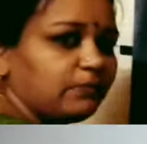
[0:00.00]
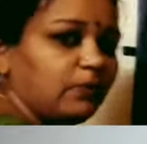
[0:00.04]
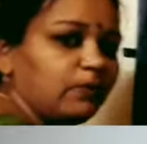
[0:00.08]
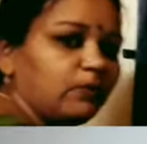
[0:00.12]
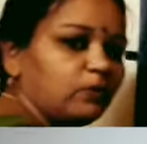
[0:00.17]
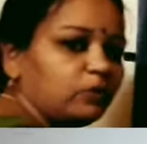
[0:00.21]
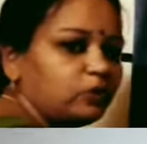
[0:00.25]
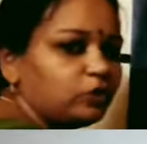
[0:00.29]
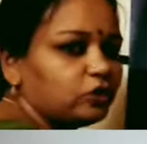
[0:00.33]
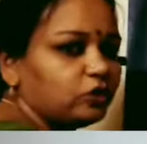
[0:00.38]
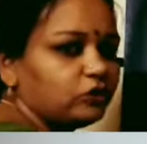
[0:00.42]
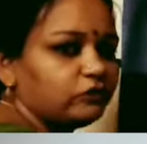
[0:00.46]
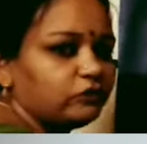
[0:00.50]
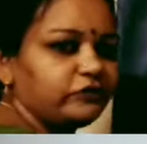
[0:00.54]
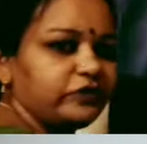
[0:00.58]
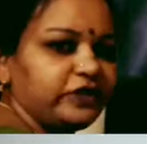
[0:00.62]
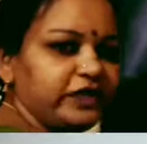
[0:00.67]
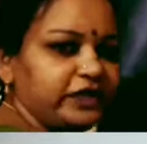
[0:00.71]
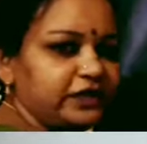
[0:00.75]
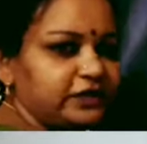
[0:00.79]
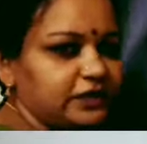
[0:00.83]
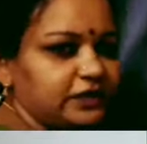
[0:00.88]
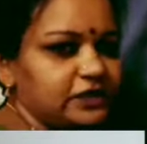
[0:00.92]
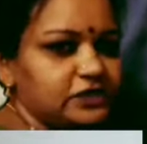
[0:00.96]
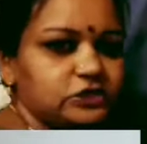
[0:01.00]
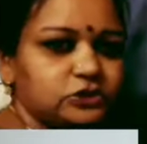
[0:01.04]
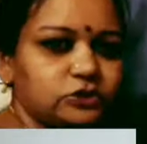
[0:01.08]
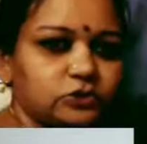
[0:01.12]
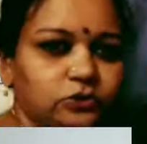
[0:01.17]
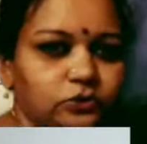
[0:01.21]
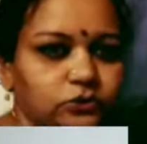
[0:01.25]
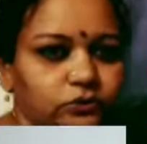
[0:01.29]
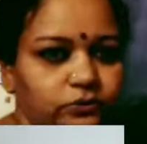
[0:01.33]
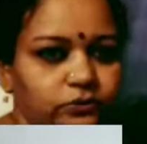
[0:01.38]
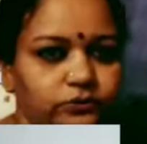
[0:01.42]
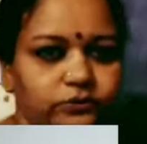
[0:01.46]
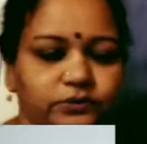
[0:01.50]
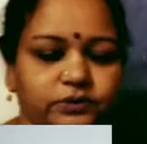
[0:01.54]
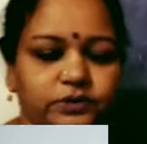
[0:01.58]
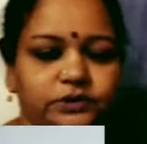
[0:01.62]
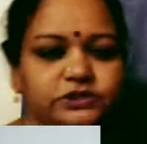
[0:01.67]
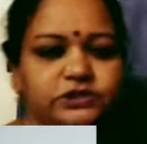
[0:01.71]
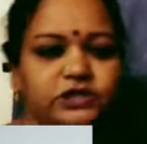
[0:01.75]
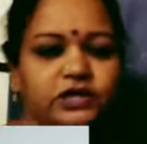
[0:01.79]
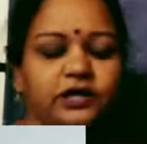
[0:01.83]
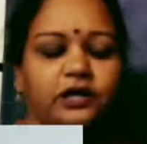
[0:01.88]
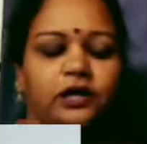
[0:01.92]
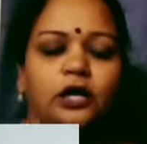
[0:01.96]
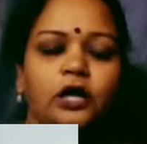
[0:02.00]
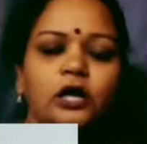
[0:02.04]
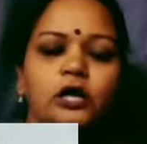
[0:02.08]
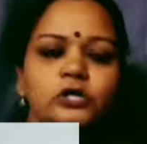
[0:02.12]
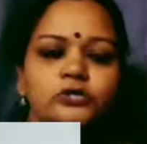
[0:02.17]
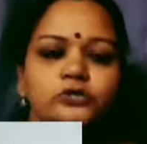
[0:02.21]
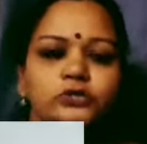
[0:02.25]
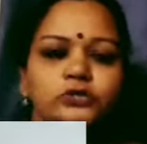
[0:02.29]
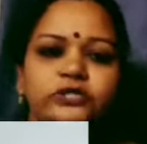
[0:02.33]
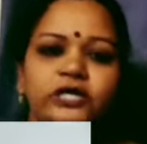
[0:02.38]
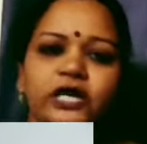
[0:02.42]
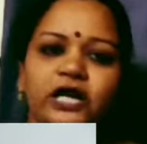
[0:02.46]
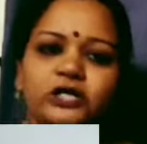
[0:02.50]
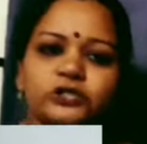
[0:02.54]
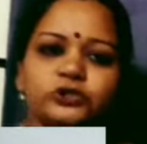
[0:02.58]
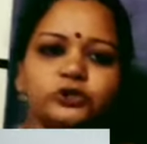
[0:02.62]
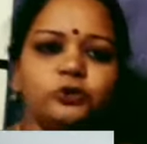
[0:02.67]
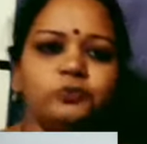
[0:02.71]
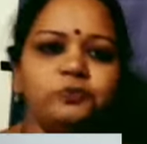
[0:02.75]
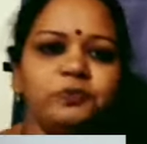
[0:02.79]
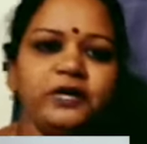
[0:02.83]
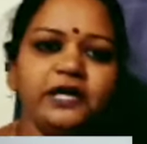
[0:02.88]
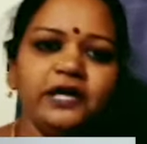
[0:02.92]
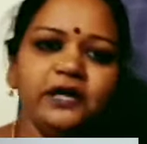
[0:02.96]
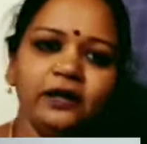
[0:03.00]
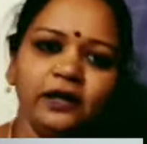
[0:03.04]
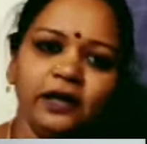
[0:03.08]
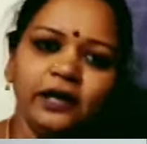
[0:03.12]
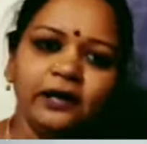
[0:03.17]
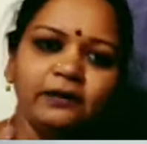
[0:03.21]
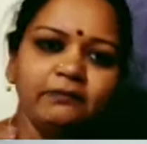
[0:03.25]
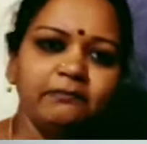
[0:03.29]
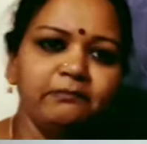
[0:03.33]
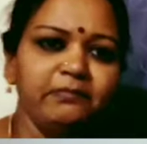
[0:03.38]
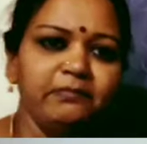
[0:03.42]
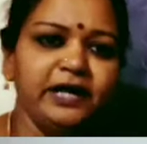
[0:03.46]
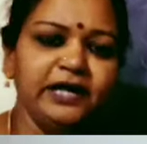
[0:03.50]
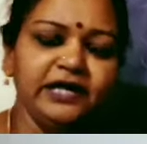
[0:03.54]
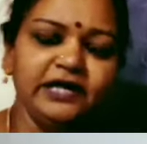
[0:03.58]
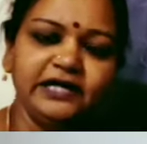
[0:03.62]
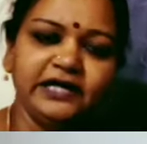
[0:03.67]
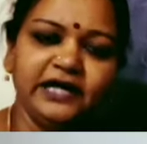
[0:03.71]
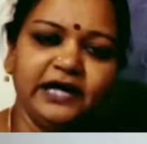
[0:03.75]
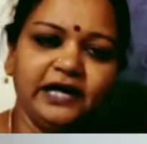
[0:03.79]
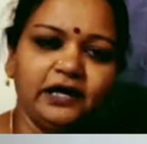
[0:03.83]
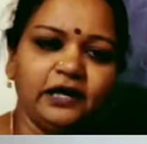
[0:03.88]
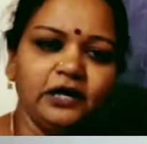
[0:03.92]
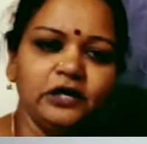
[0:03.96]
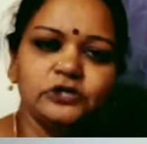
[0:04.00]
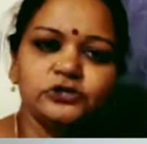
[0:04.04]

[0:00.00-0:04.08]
amount of heatness, no children. So that should be maintained.